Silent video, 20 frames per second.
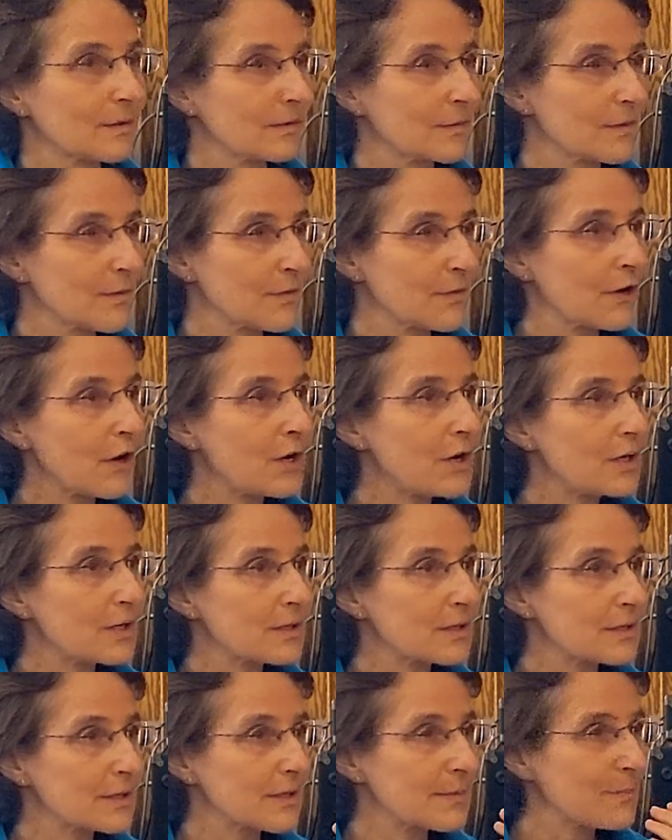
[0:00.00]

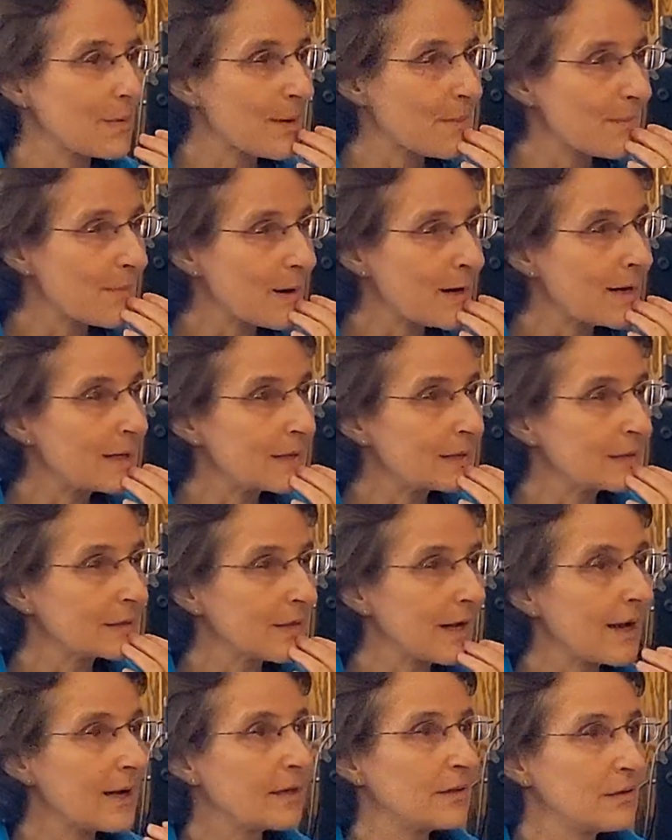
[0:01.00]
thoughts in my mind,
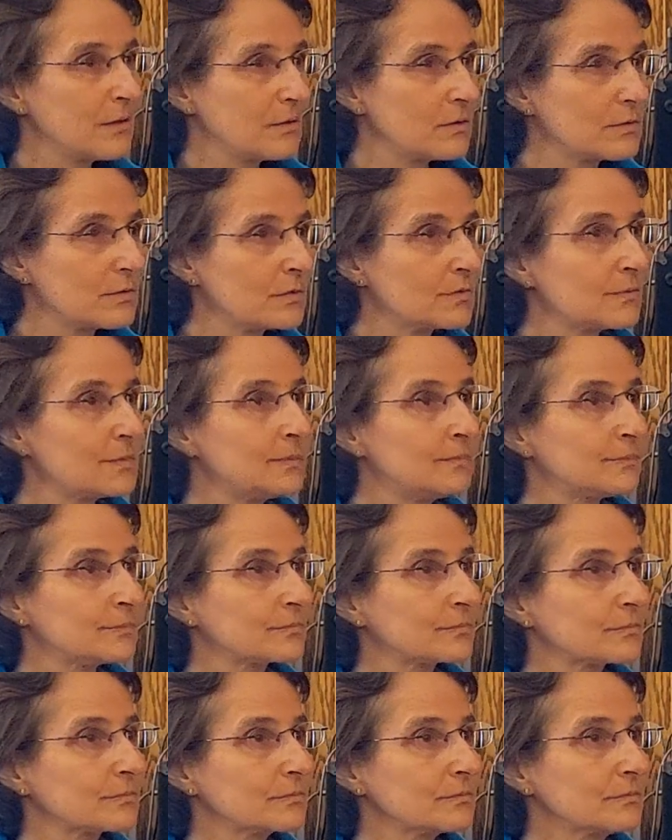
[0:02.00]
I knew
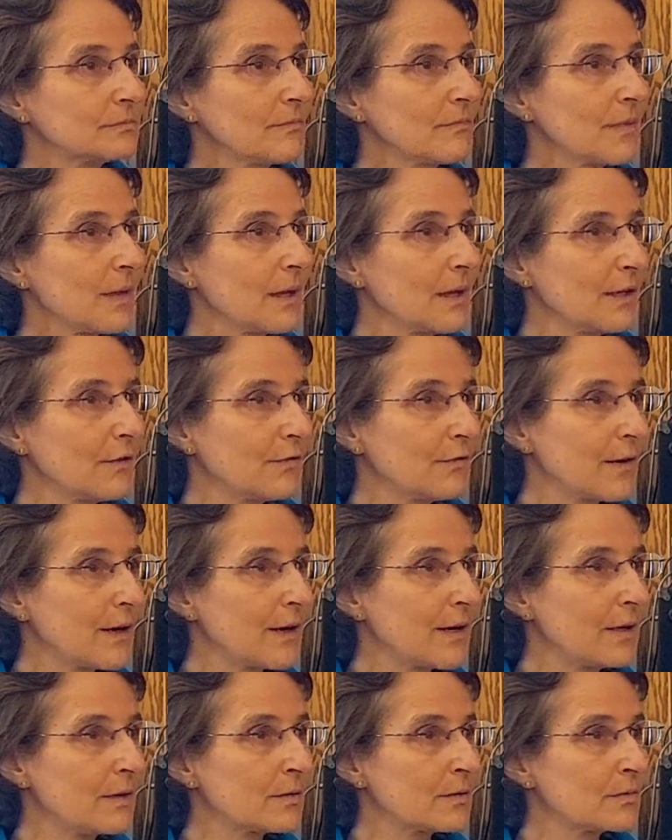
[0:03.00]
if
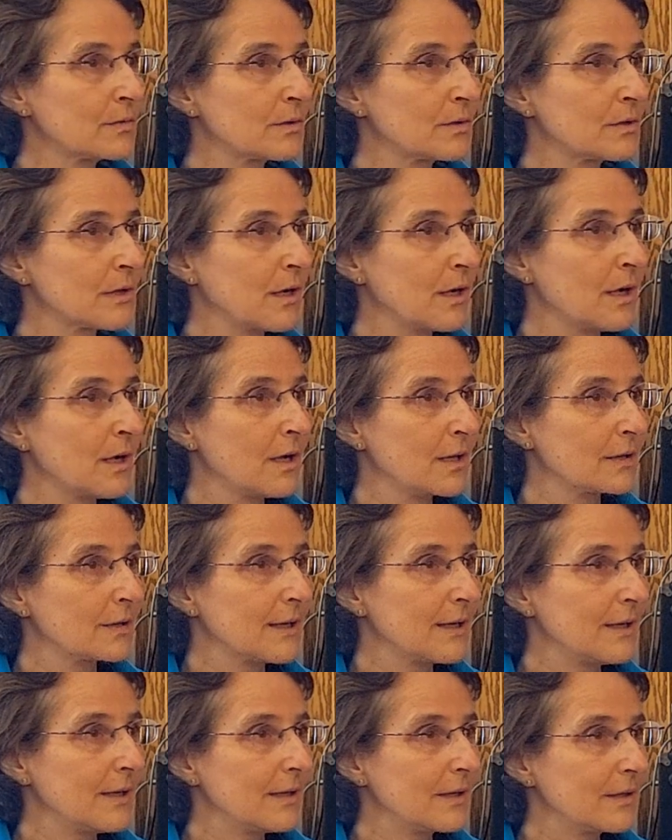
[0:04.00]
I don't
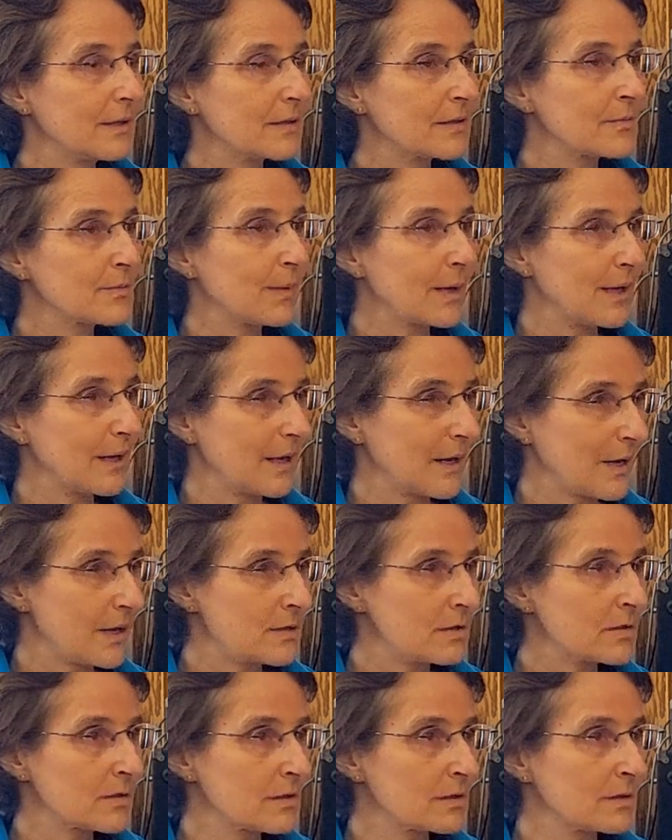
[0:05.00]
take these
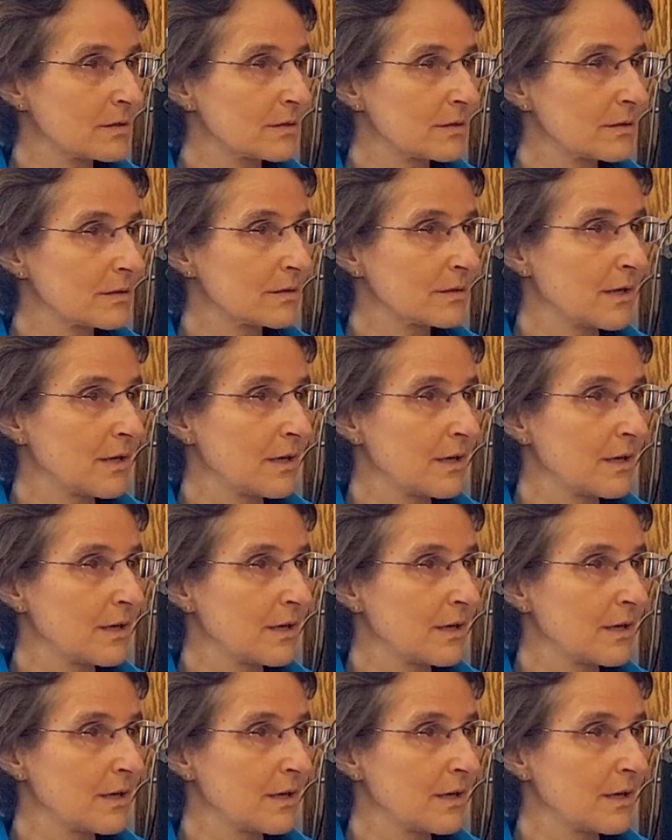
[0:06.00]
medications,